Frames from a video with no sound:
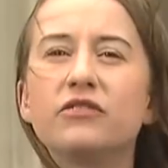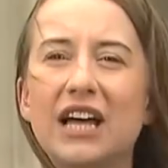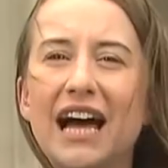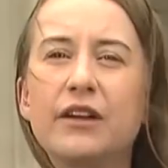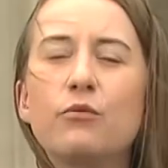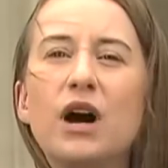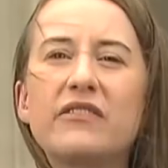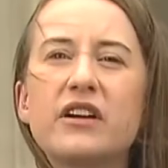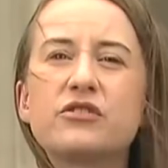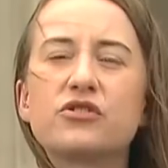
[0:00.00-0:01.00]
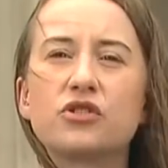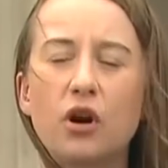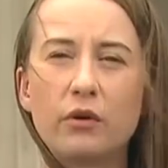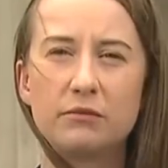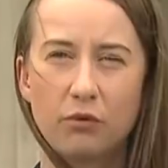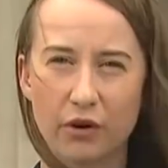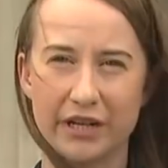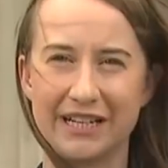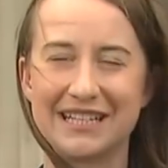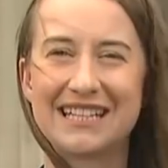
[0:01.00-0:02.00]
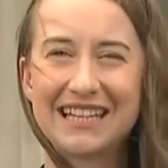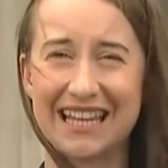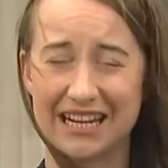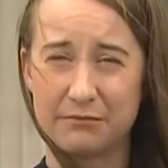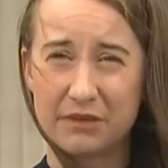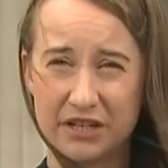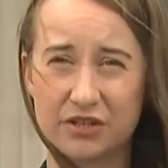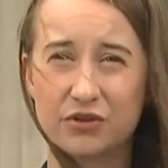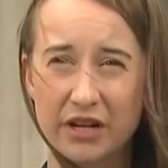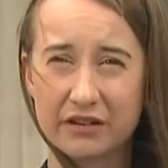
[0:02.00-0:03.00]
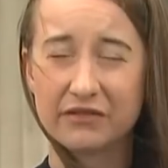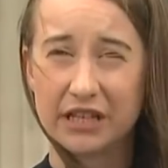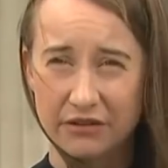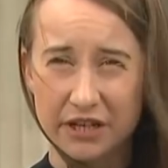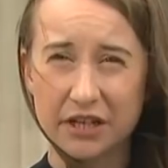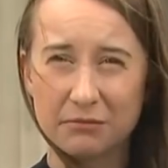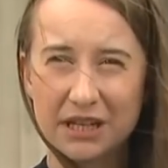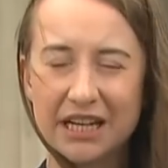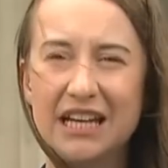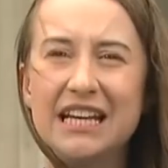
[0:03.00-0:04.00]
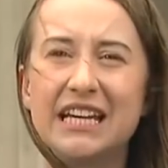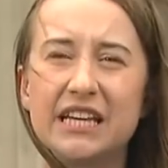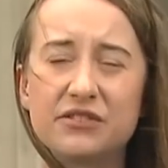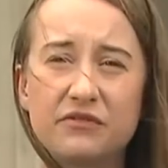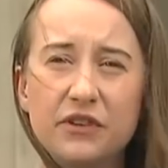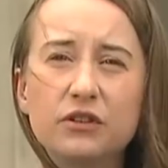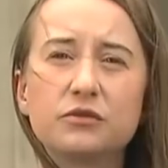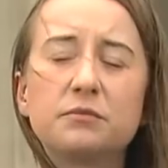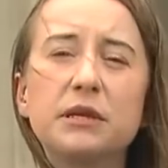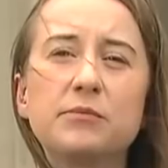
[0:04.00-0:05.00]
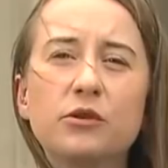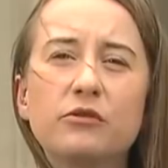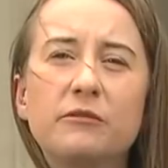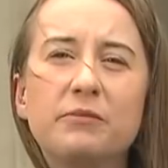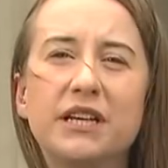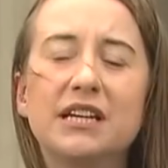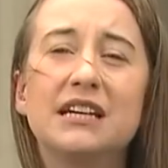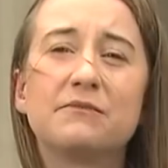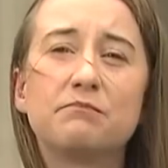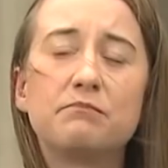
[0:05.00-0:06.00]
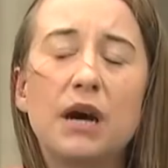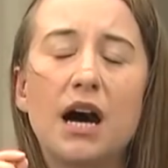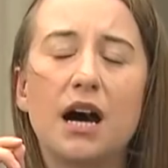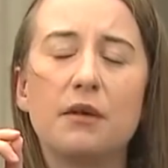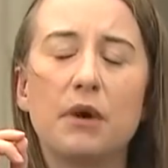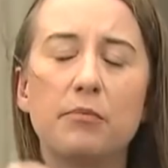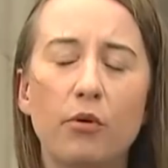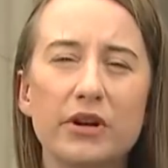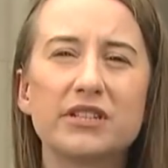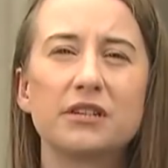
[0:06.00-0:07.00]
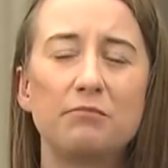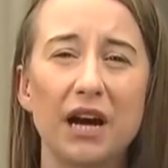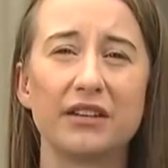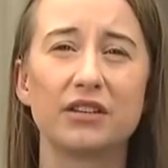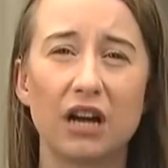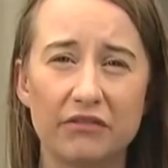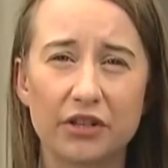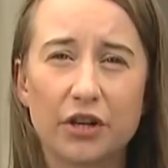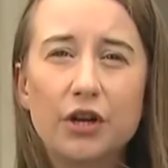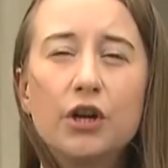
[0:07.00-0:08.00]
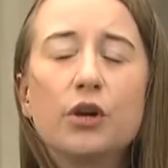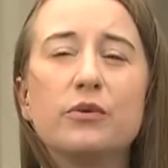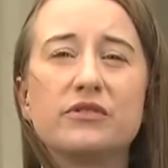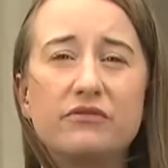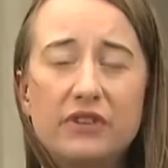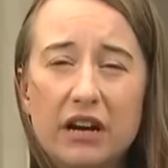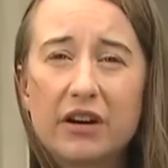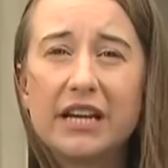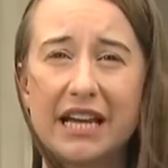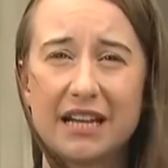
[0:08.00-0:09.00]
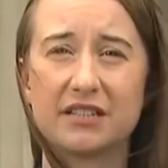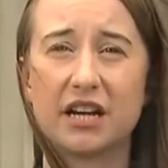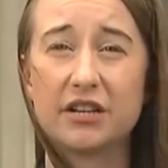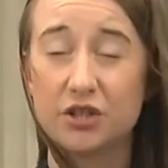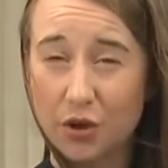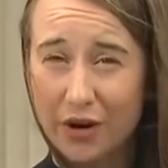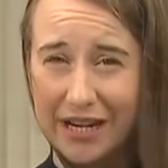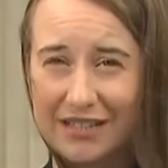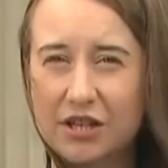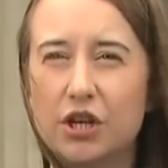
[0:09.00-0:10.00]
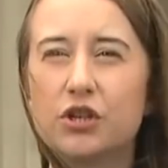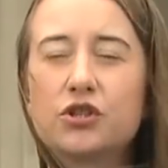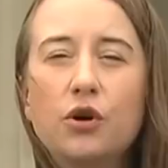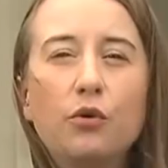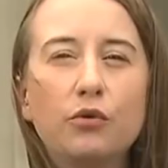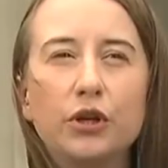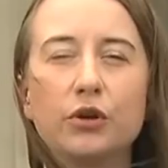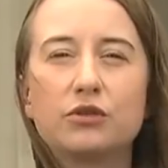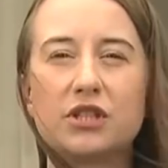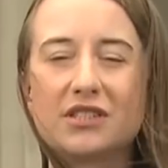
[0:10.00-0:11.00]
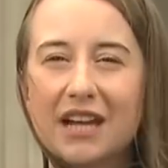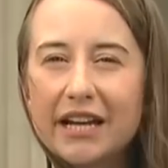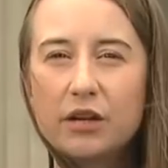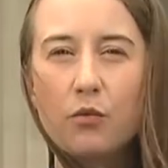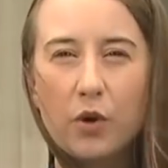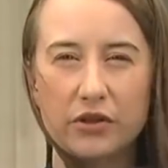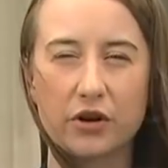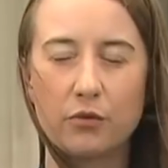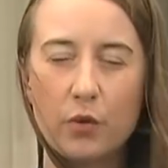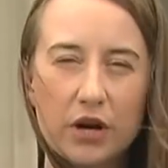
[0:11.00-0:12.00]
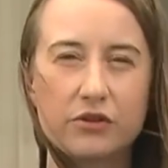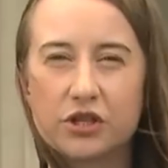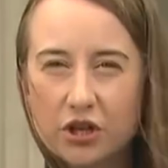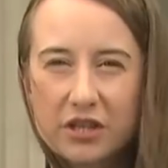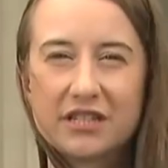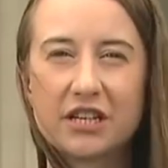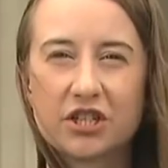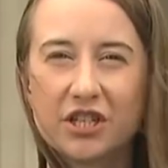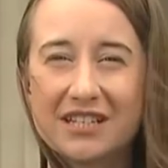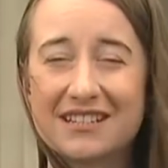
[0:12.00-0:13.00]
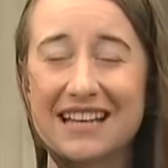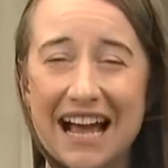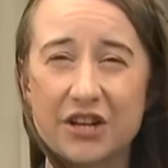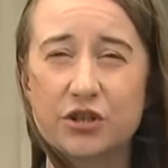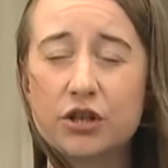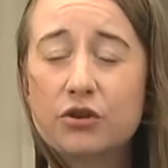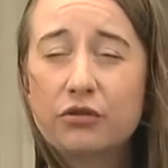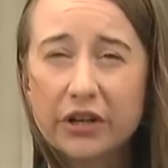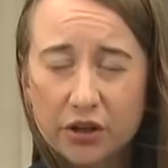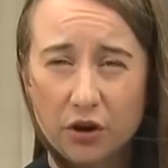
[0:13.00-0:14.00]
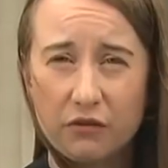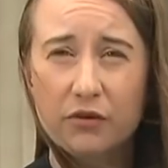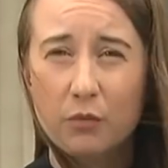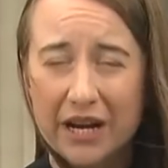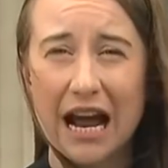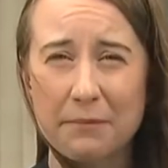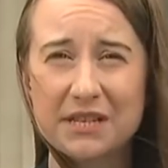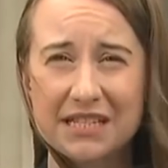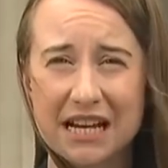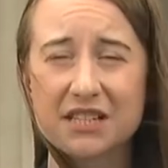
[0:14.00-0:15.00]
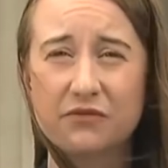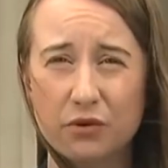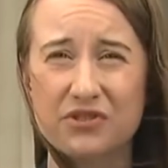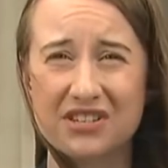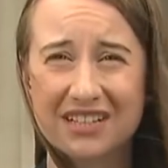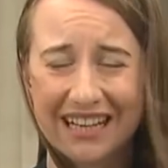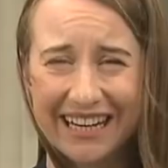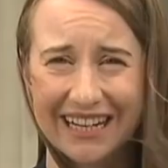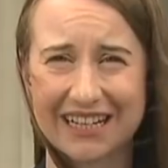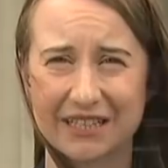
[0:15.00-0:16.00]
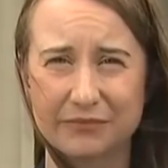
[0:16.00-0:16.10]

Vlad, why that is so important is that that administrative hearing committee is filled with people who have been appointed by the governor, who is very anti-choice. So, deciding where the jurisdiction is actually critical for what happens next for this clinic.